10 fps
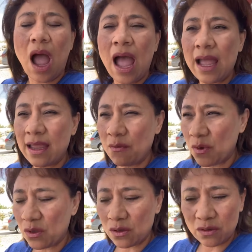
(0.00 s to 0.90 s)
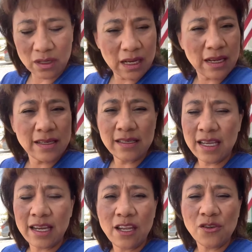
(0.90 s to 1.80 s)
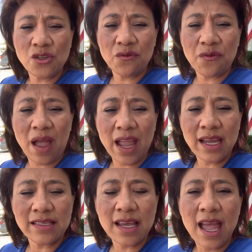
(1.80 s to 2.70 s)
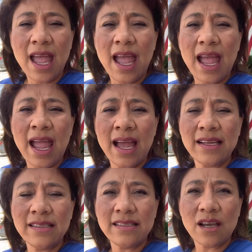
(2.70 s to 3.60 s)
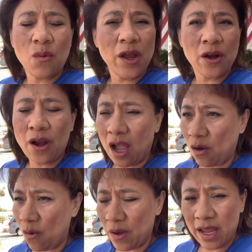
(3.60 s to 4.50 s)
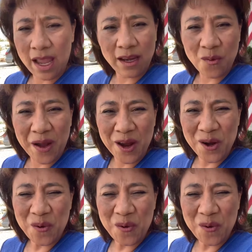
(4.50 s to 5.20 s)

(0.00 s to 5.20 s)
I will continue to fight, and we are not going anywhere.